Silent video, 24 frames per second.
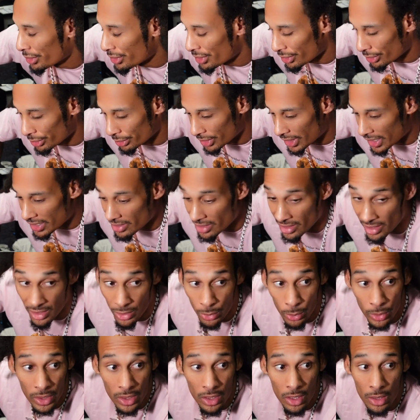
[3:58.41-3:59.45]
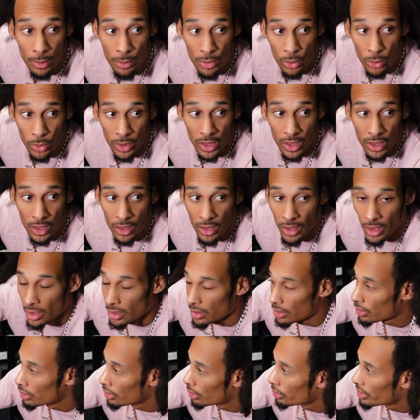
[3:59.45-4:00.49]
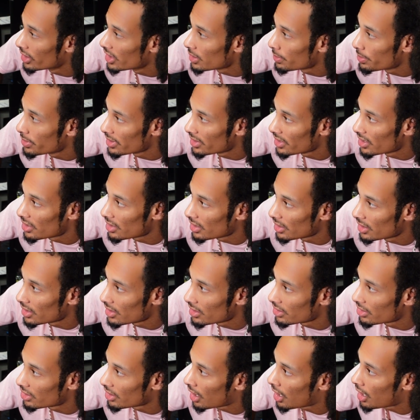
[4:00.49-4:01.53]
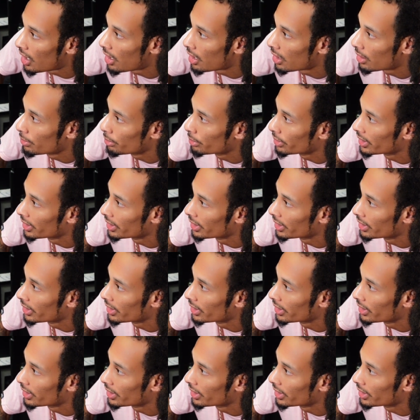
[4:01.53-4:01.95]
So that's just what comes with, you know, his position, his job.